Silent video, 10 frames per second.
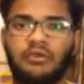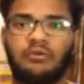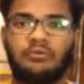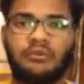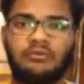
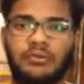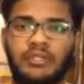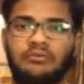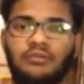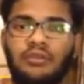which
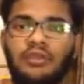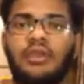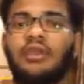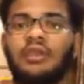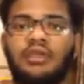means
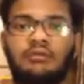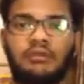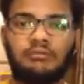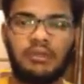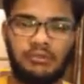A
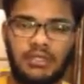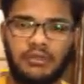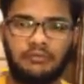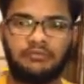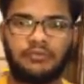given B1,
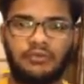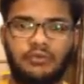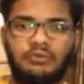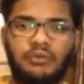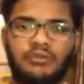
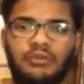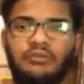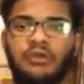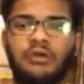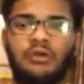which is
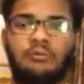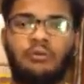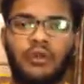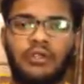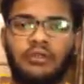
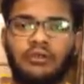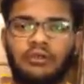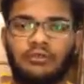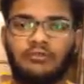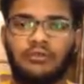
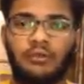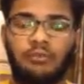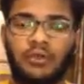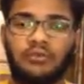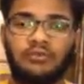
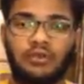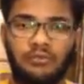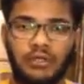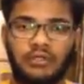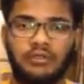
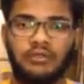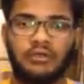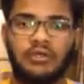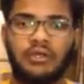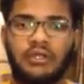0.01,
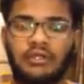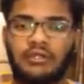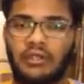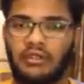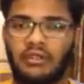and
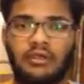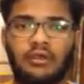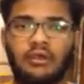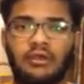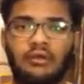then
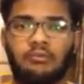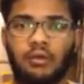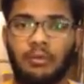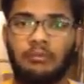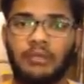
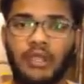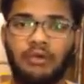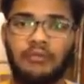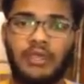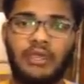probability
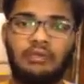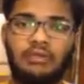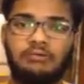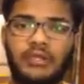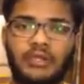of A
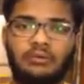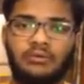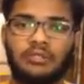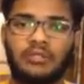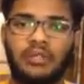given B2
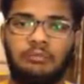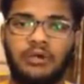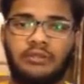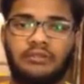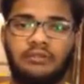that a
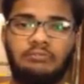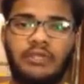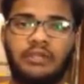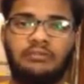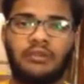person
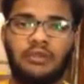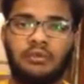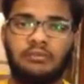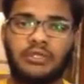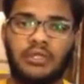meets
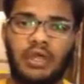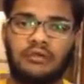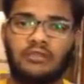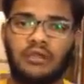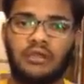with an
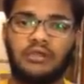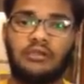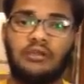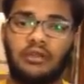accident is a